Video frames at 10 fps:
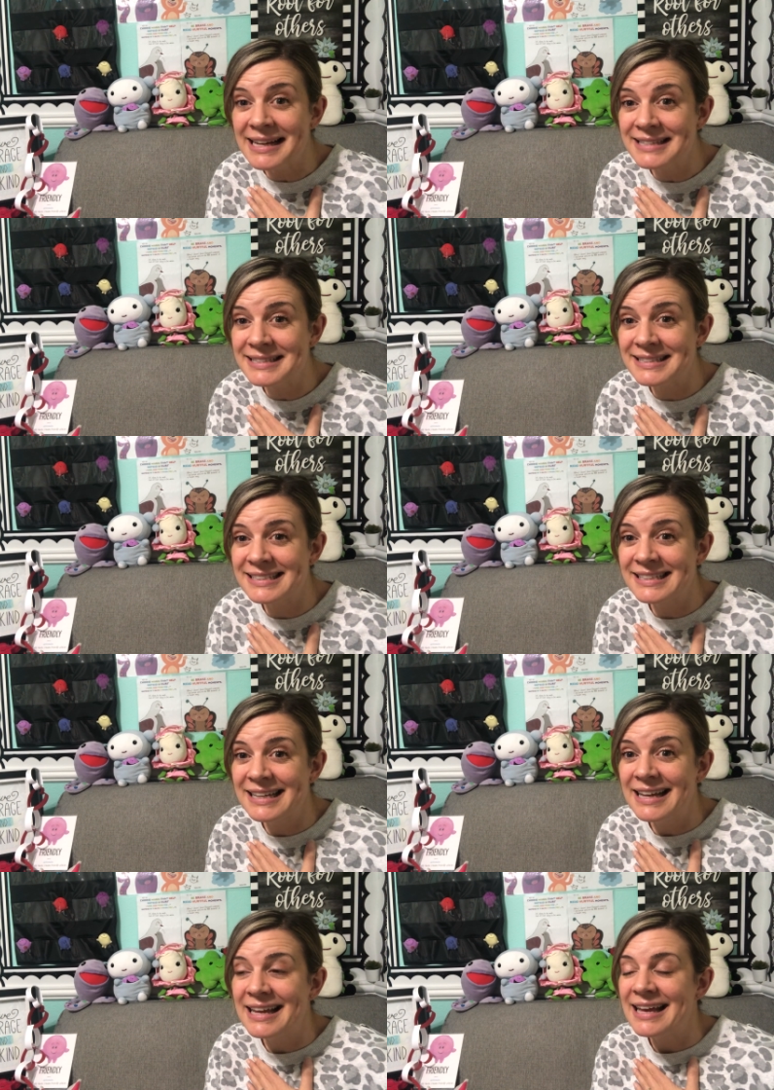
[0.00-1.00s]
us
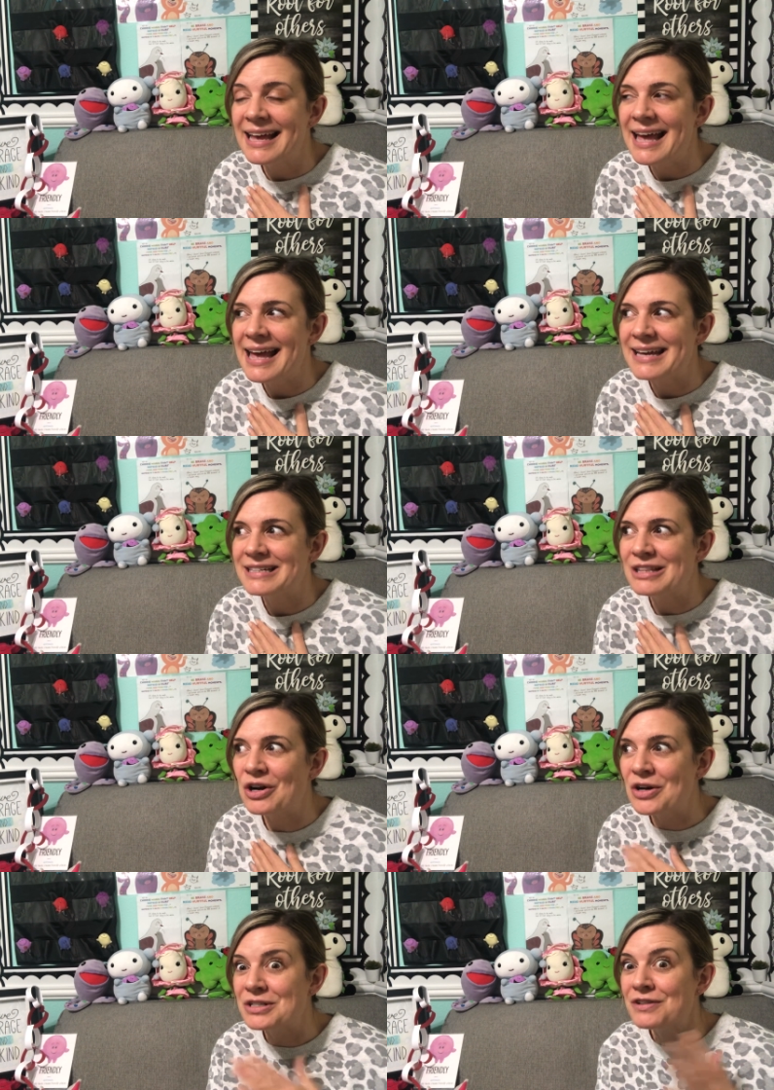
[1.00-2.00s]
and
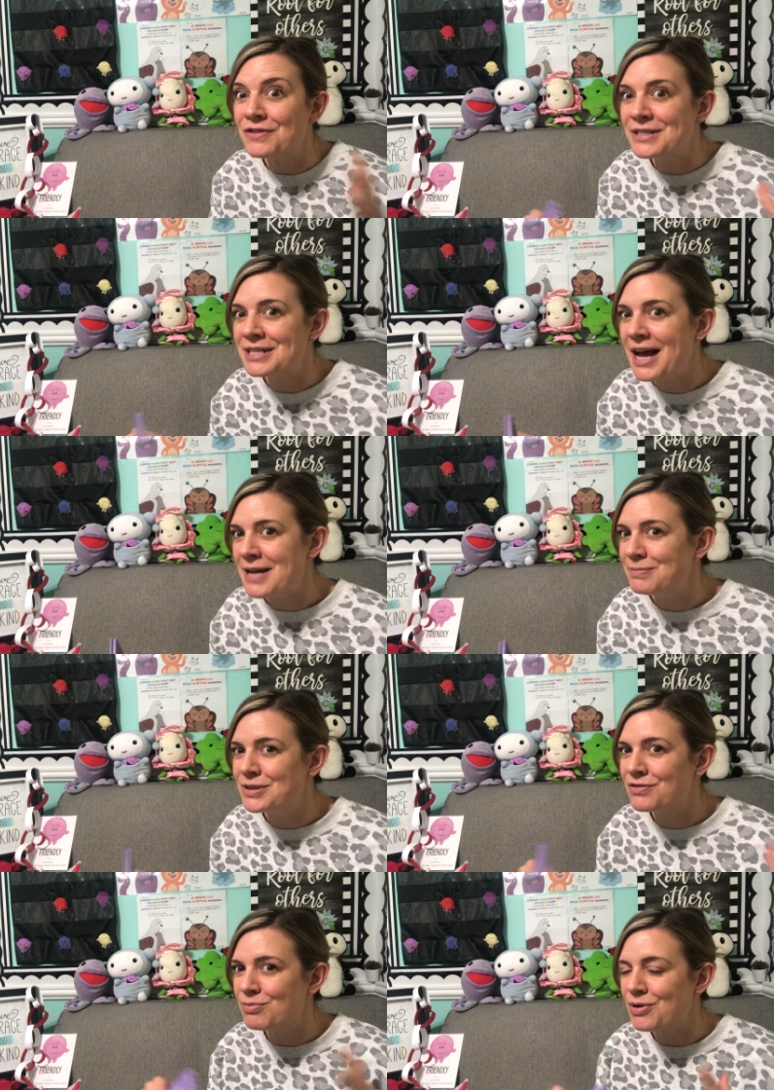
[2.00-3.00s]
there are different
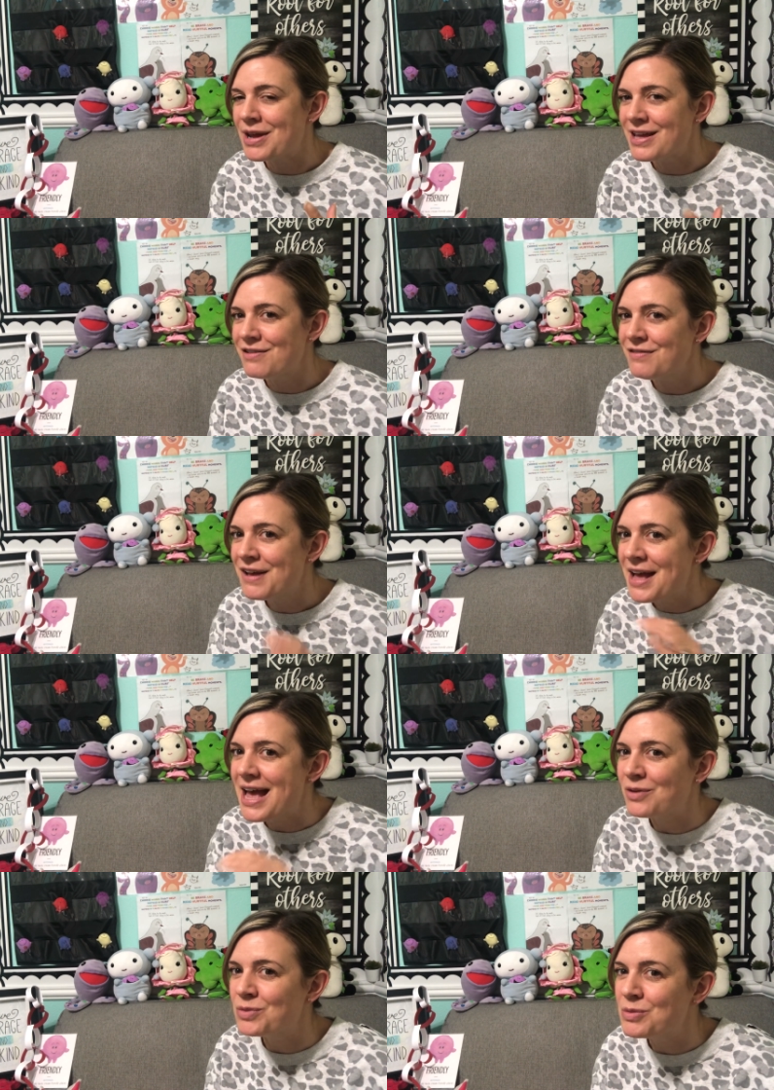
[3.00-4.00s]
types of brave
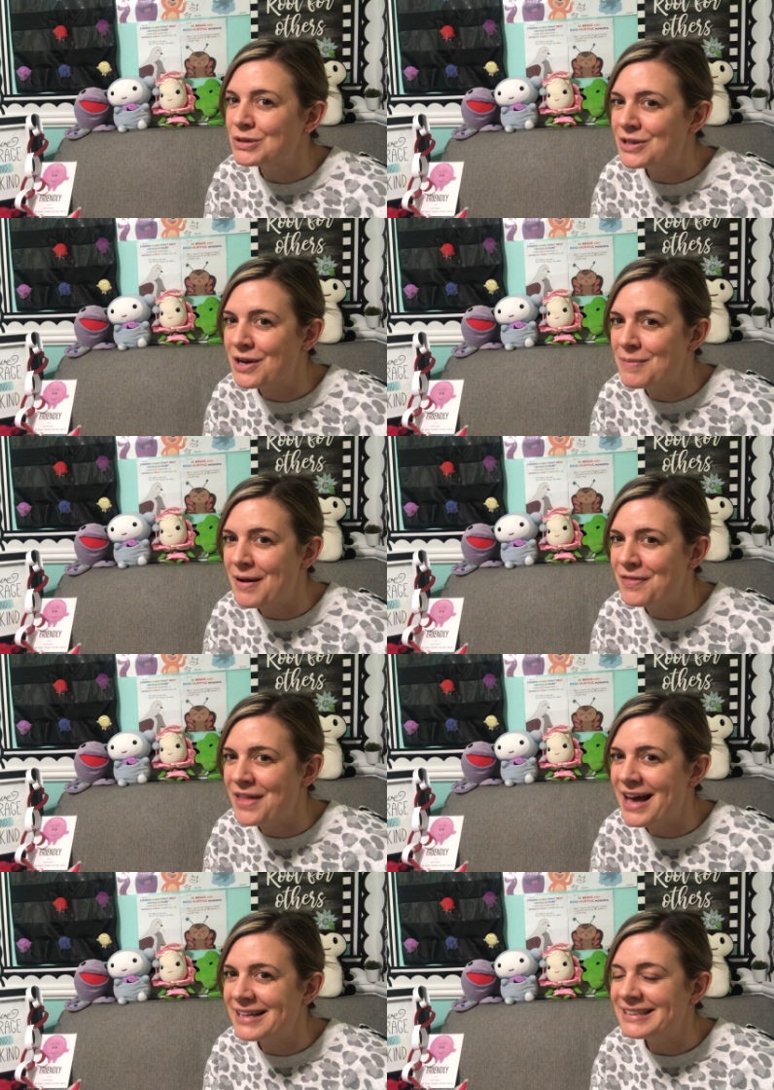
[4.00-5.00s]
and we will talk about
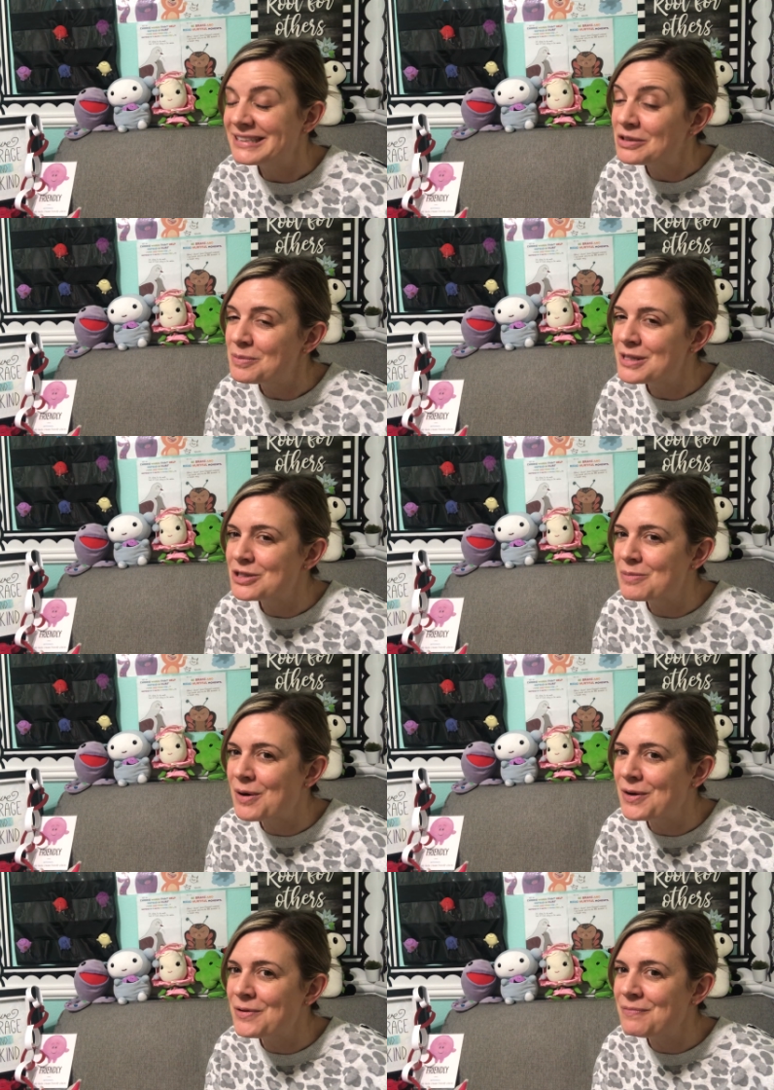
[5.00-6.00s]
that a little bit
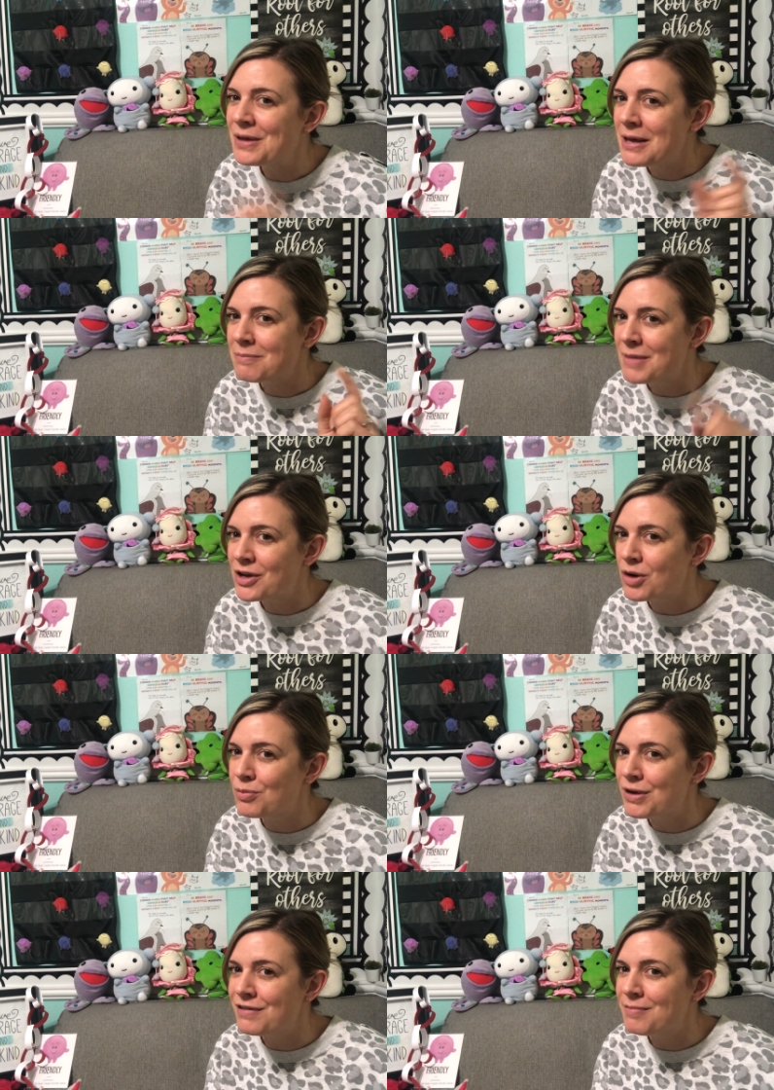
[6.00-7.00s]
tomorrow. Make our
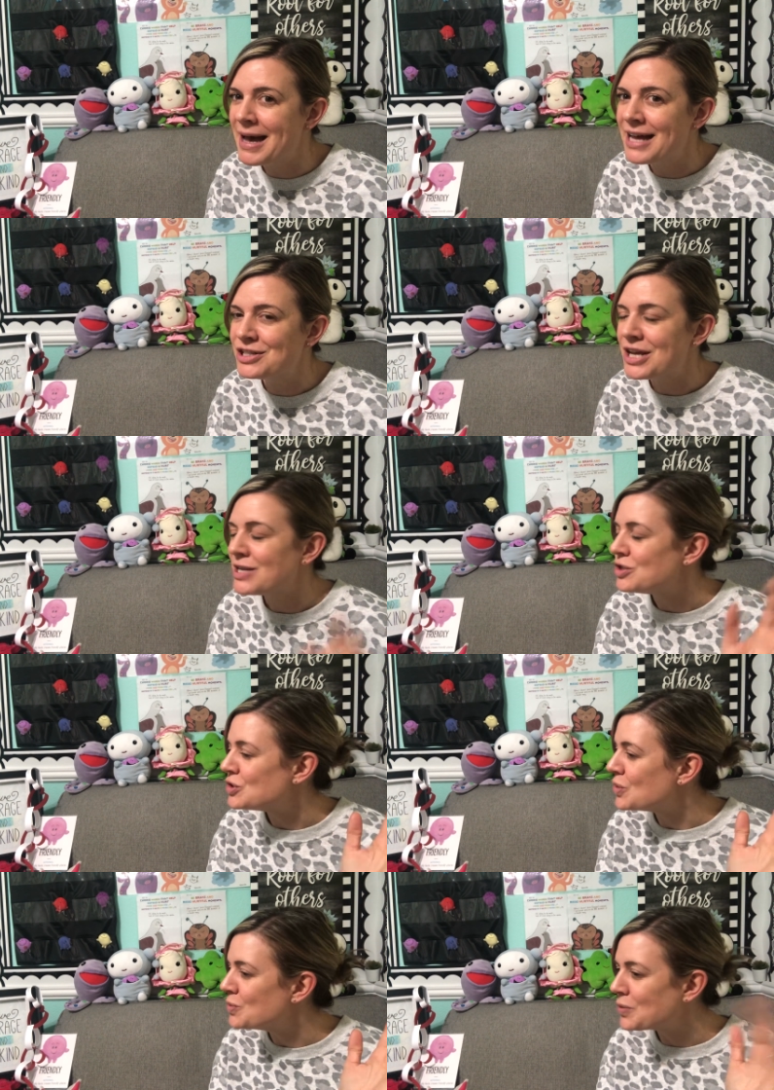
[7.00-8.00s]
brave badge and
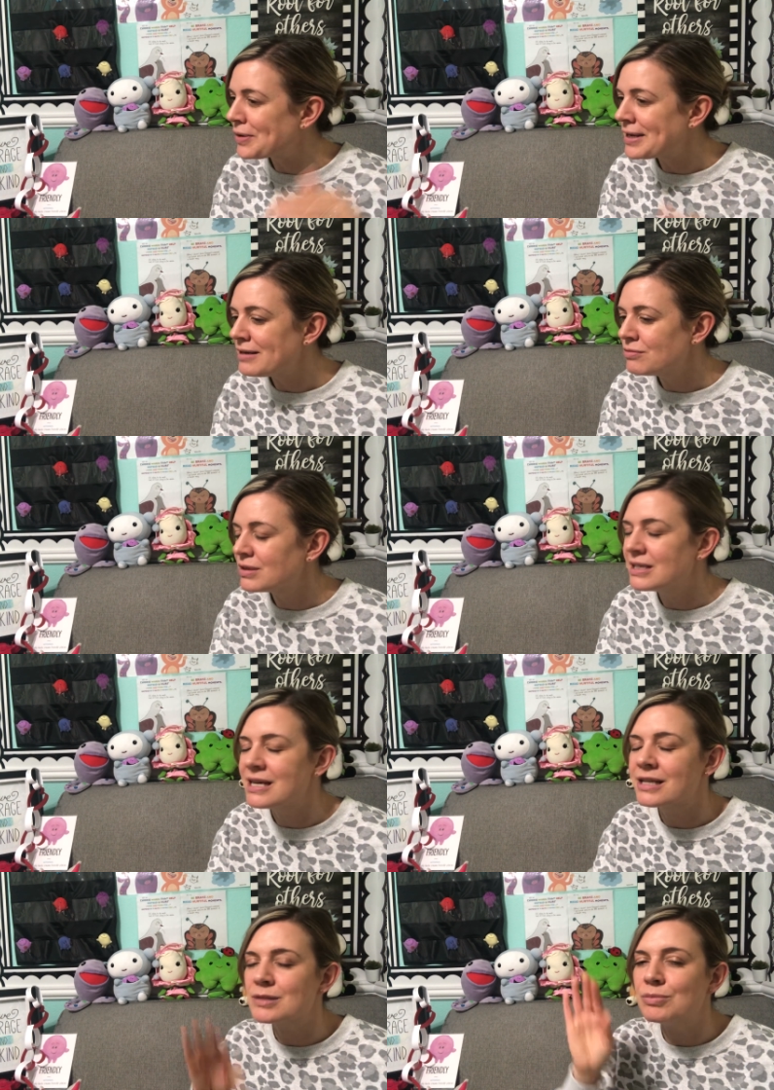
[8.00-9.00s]
don't worry, we're going to
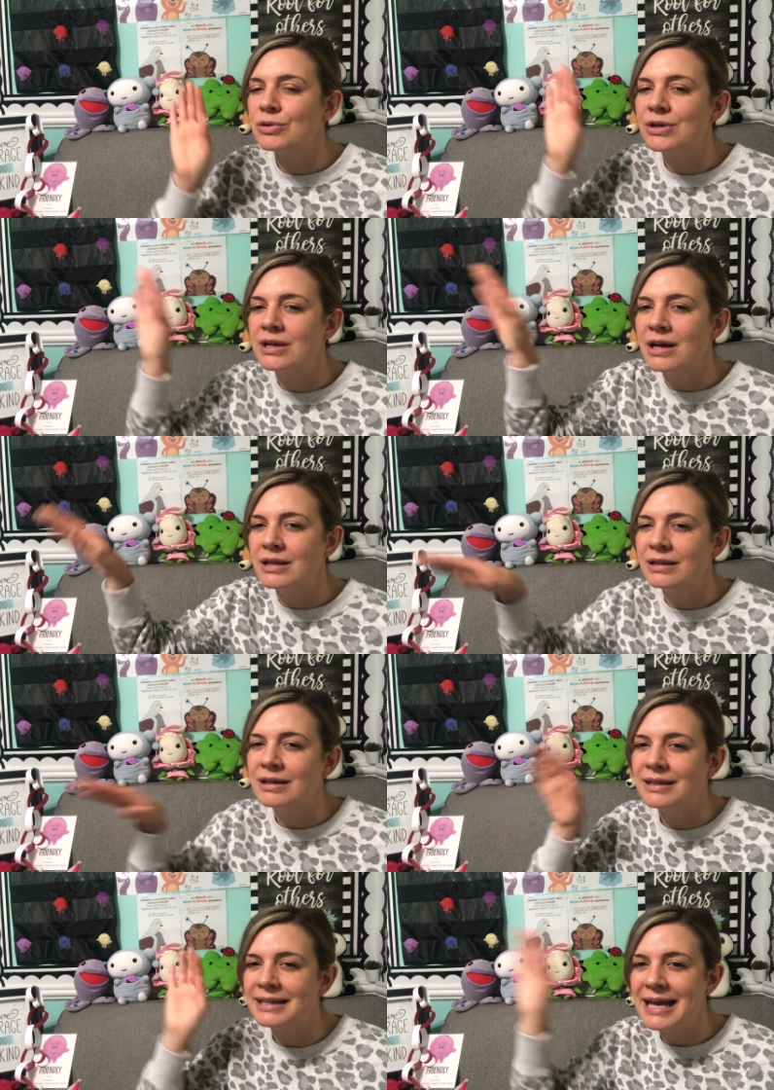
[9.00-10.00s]
explore it uh,
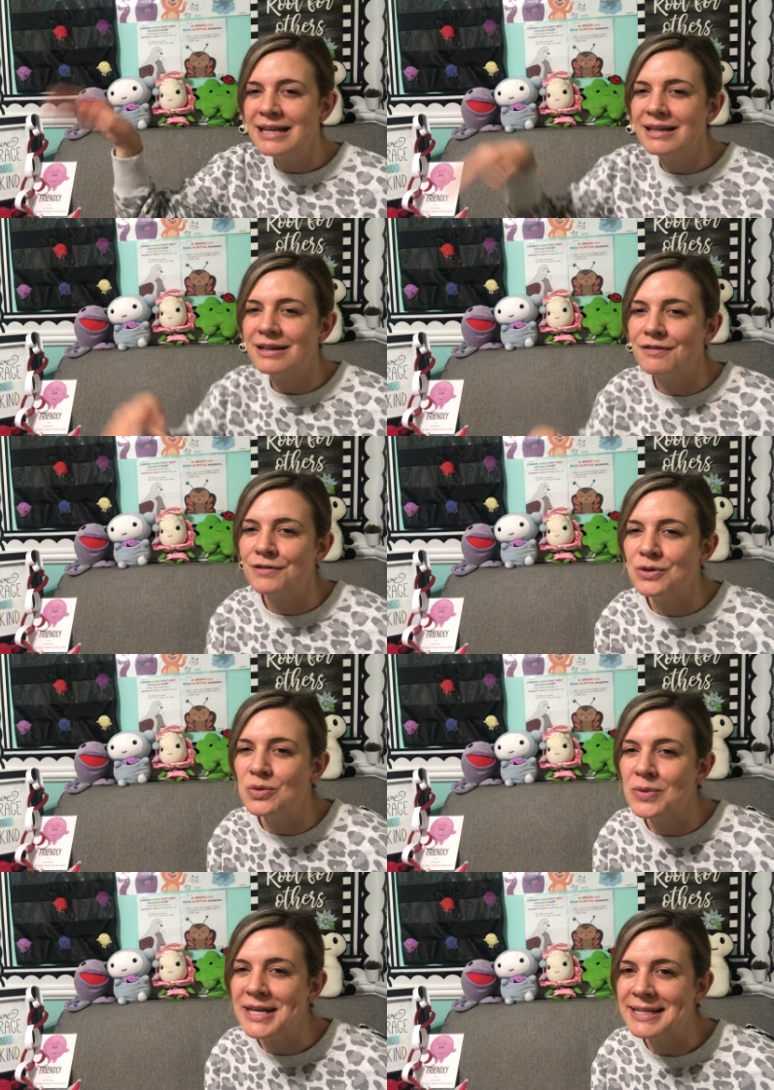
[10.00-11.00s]
again in a few
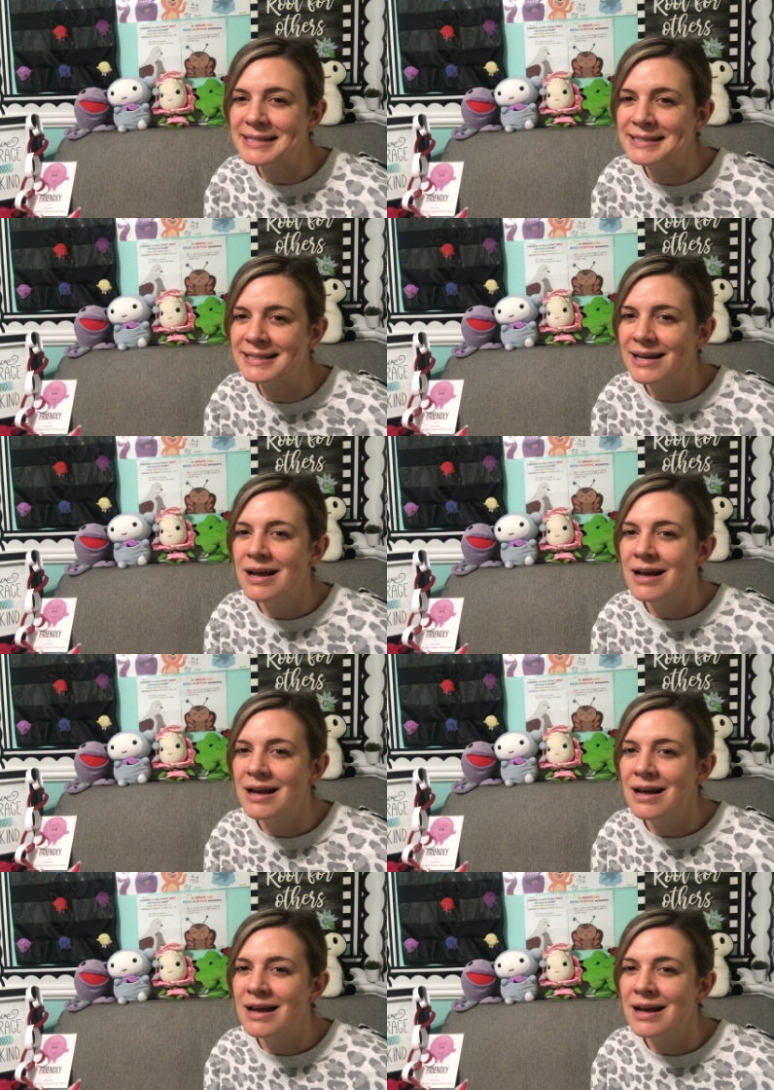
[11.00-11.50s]
weeks.